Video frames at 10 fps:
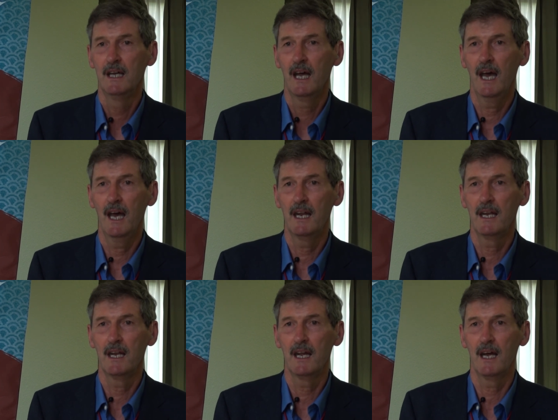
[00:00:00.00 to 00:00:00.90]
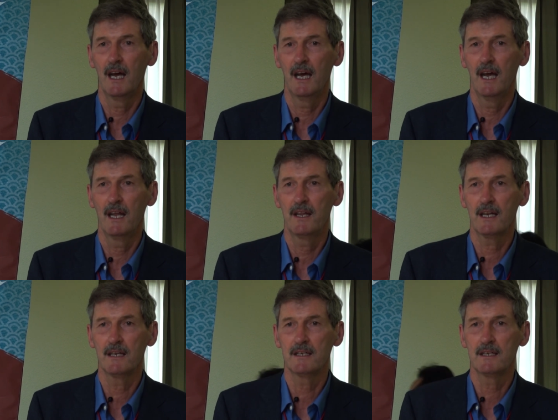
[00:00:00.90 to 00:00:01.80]
and I, I,
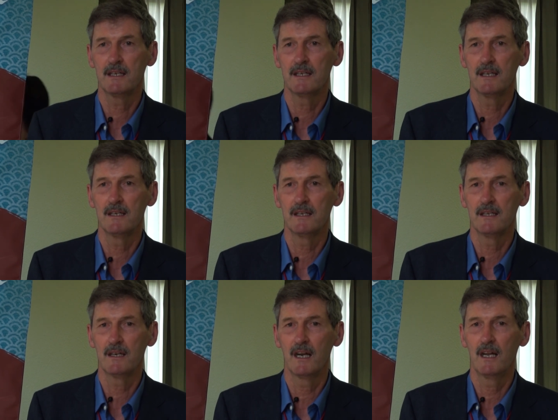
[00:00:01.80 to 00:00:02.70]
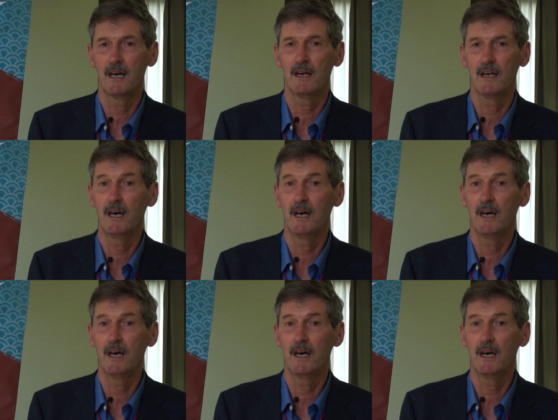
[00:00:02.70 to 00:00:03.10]
think there's, there's a long,